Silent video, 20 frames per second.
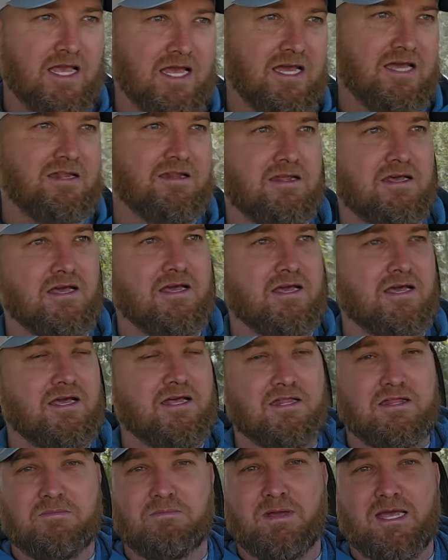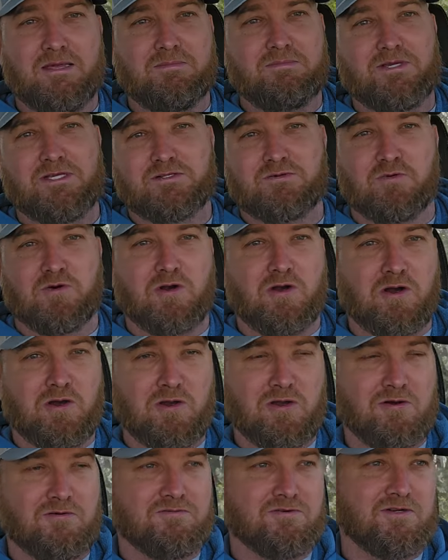And the babies were
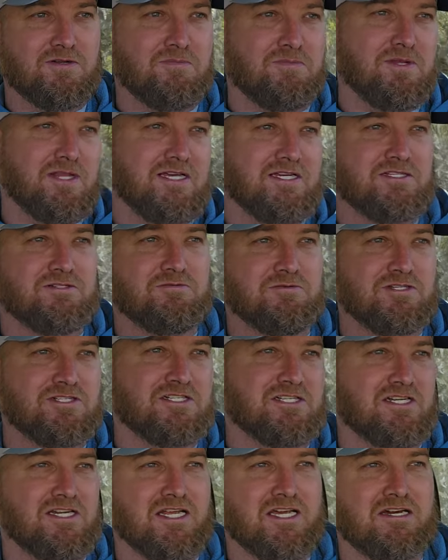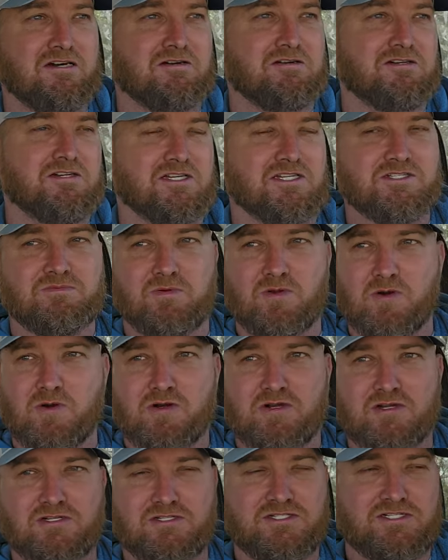all over the place with Chanel
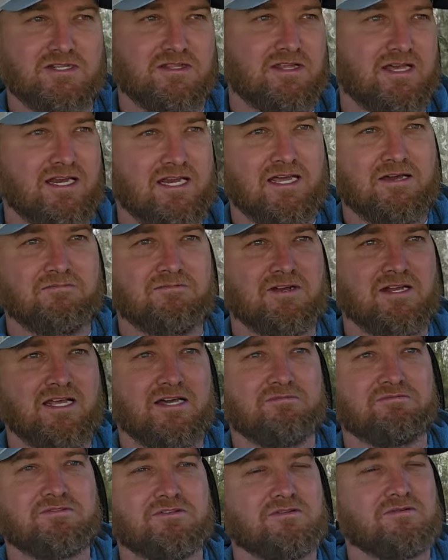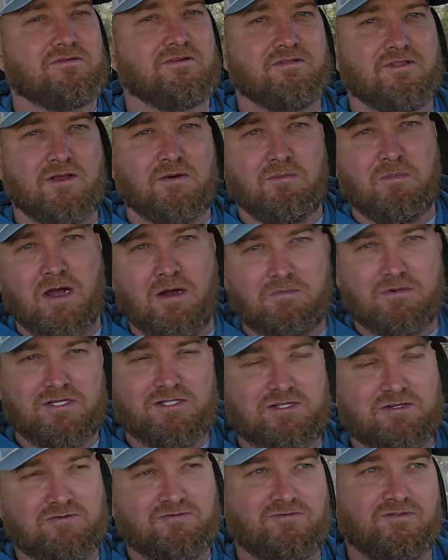exploring. They never left their
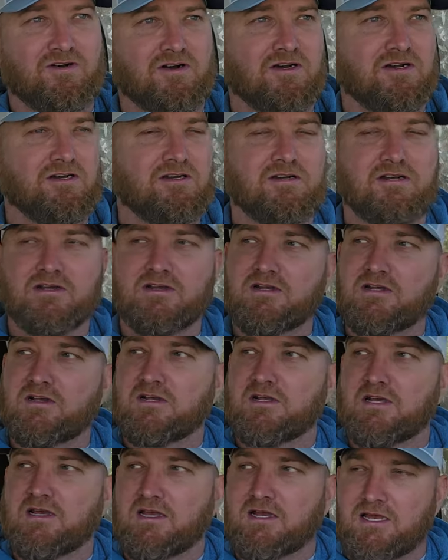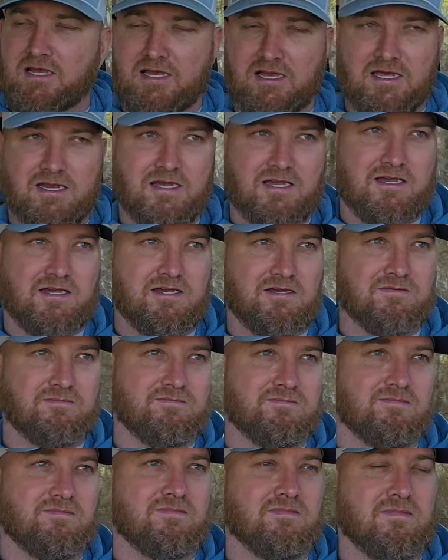mama too far. And
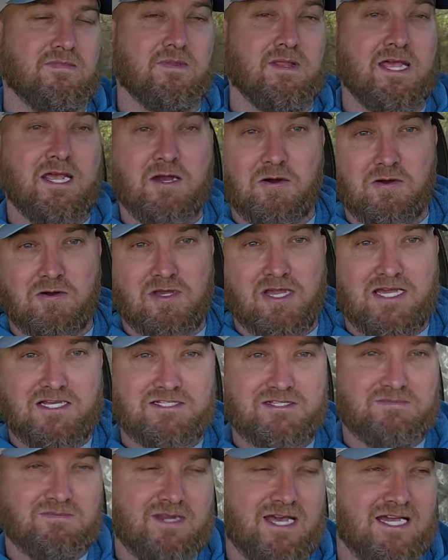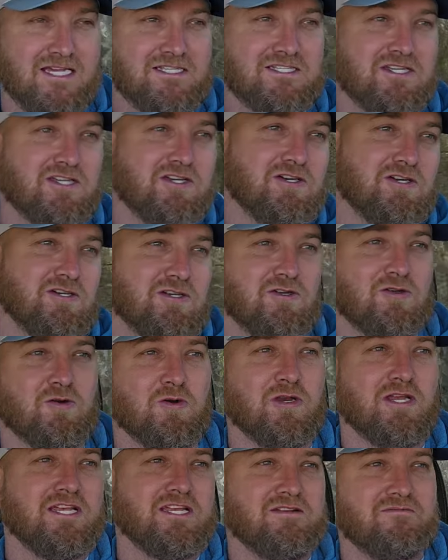they all got some nice, good,
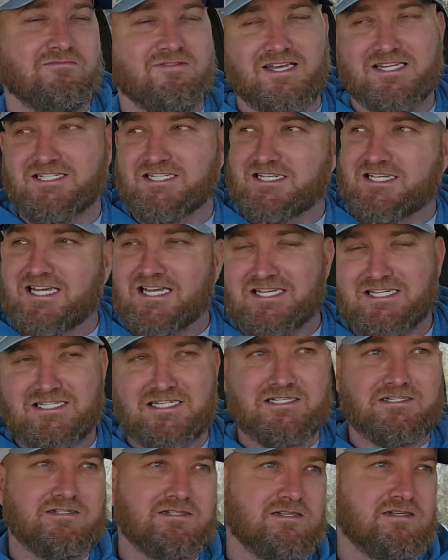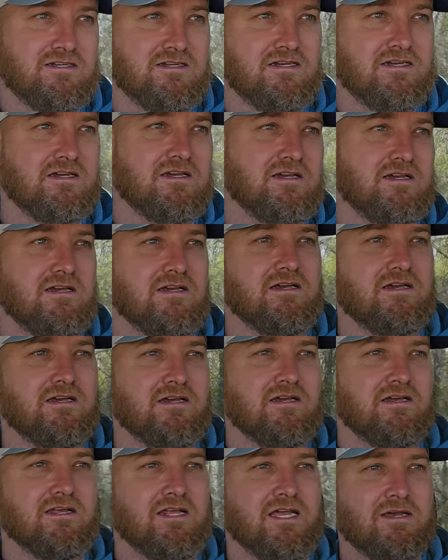green vegetation.
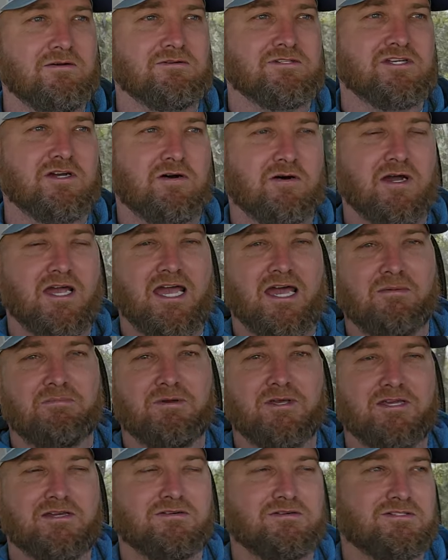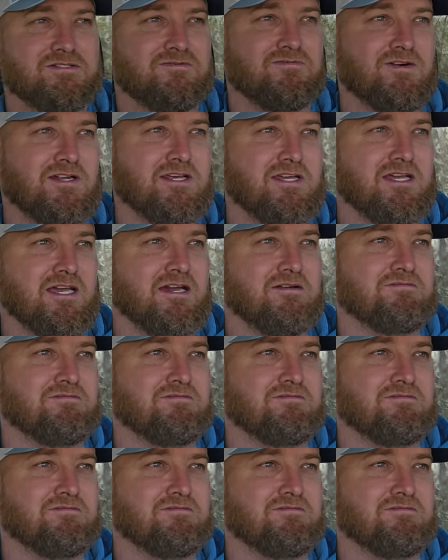They was all happy. It was funny.